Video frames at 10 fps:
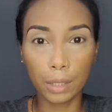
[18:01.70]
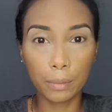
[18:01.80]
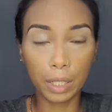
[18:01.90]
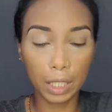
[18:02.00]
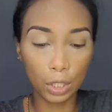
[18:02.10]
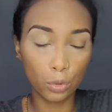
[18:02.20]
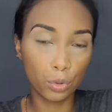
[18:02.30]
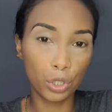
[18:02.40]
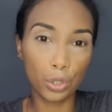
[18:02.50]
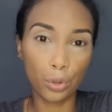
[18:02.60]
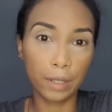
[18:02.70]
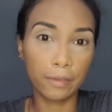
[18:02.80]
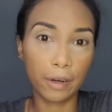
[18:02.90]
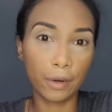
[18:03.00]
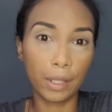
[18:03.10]
but they don't join
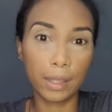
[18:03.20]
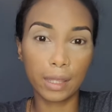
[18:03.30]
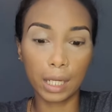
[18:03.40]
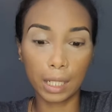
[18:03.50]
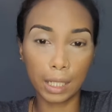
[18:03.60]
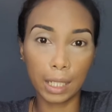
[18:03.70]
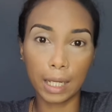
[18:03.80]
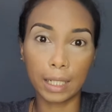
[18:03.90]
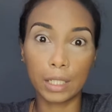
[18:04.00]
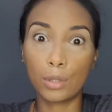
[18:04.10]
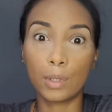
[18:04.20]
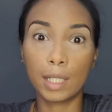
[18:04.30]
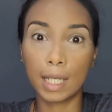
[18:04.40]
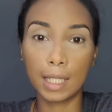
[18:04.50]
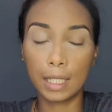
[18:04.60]
very thickly, and as soon
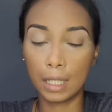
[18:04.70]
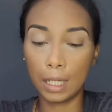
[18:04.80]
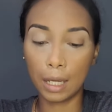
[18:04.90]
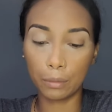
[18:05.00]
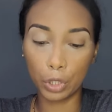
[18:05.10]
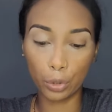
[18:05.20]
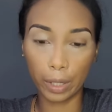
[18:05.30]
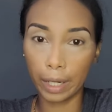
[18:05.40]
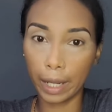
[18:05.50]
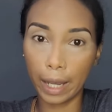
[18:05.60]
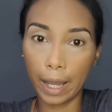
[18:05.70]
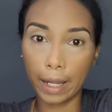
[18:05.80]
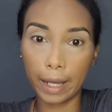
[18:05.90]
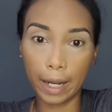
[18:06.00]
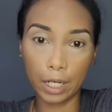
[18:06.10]
as I see them joining, I
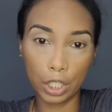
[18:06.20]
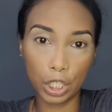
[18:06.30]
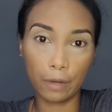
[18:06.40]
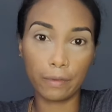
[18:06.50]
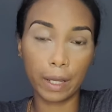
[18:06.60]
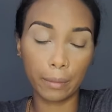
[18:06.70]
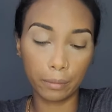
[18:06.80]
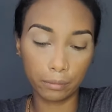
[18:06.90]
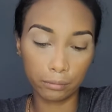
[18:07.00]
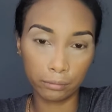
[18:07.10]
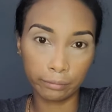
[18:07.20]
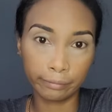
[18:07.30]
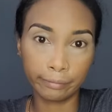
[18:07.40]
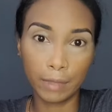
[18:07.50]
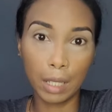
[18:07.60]
kind of shave them
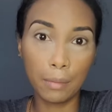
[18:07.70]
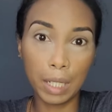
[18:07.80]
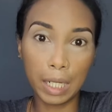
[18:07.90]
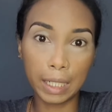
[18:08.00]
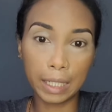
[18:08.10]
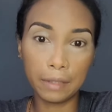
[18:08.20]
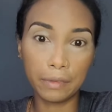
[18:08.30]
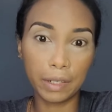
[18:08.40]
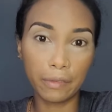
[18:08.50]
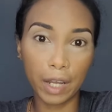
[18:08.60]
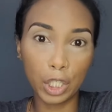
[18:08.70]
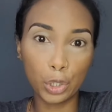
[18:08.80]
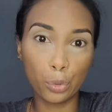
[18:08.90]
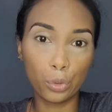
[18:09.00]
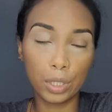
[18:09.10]
immediately, even if I
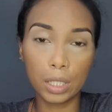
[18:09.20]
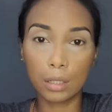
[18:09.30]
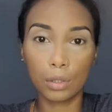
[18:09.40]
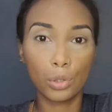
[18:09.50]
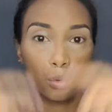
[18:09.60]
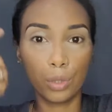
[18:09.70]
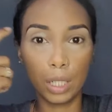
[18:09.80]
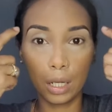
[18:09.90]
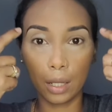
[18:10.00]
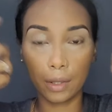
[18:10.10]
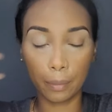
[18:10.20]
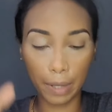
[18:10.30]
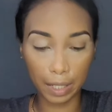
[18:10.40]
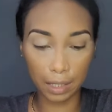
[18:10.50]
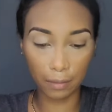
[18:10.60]
don't do the other
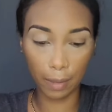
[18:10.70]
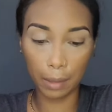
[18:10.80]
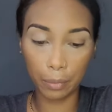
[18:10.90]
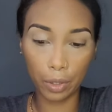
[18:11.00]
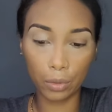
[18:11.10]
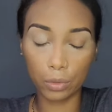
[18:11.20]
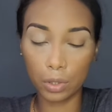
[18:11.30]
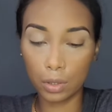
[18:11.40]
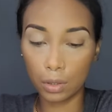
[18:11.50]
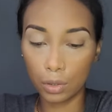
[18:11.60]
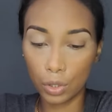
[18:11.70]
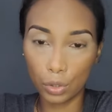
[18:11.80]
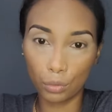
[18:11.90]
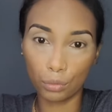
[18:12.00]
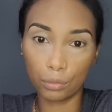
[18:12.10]
parts of my brows.
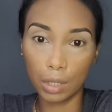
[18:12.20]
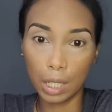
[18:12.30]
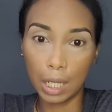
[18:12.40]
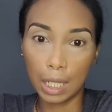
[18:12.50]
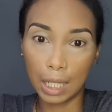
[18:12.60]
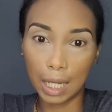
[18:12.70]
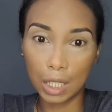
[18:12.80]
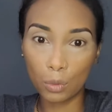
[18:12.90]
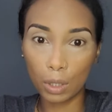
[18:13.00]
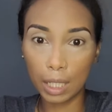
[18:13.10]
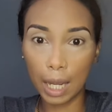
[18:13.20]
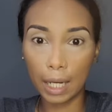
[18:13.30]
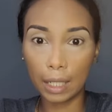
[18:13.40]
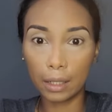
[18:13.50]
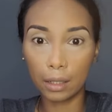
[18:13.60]
So that is what
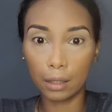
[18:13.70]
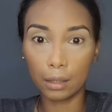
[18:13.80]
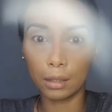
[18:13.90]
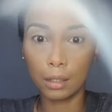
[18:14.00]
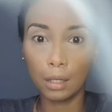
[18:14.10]
kind of